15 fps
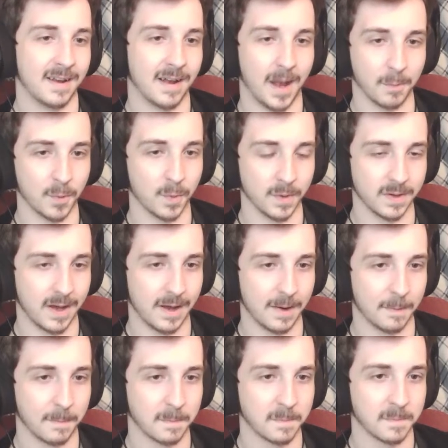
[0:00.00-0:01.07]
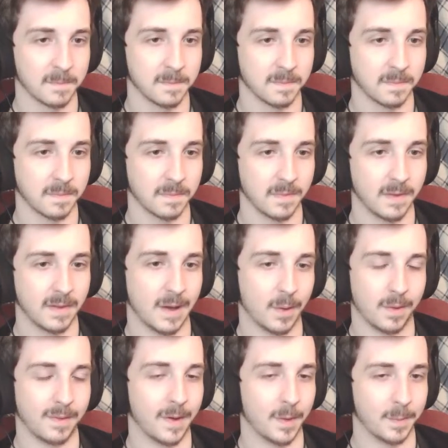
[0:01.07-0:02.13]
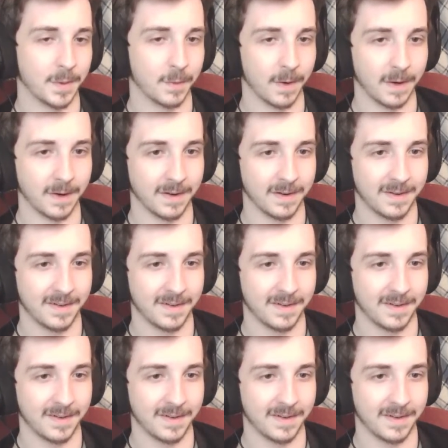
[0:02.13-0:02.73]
I'm cool with that. That would be great.